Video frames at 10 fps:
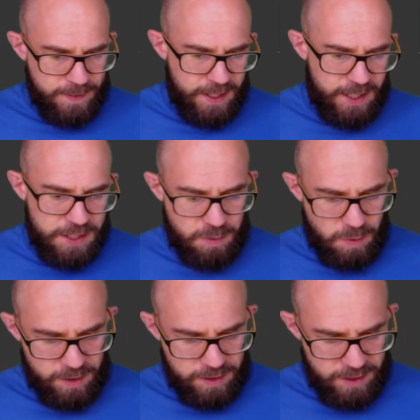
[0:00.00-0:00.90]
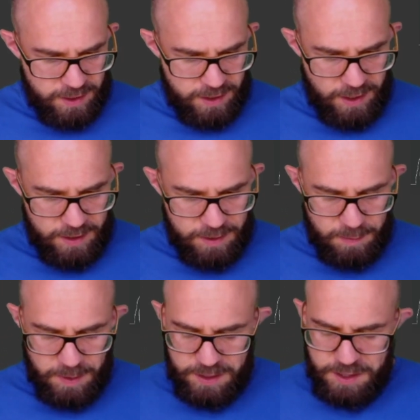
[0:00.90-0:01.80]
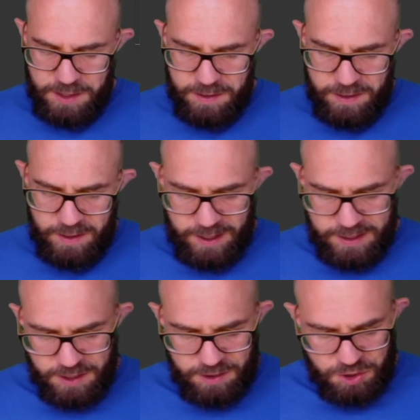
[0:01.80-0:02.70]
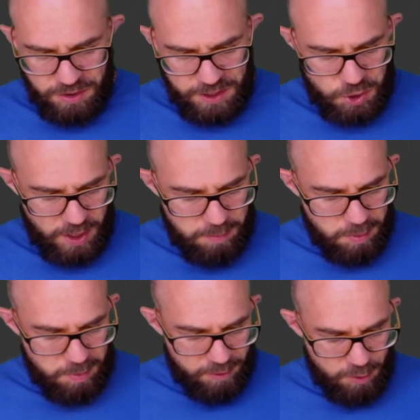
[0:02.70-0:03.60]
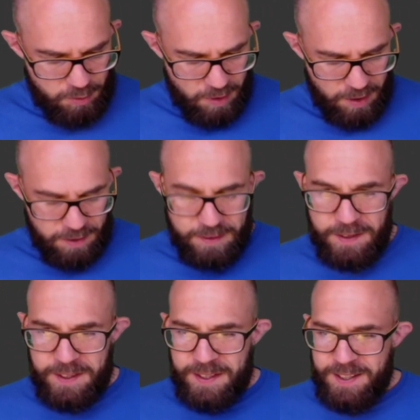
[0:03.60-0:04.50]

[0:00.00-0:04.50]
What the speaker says: He is the one that we're to truly tremble before, rather than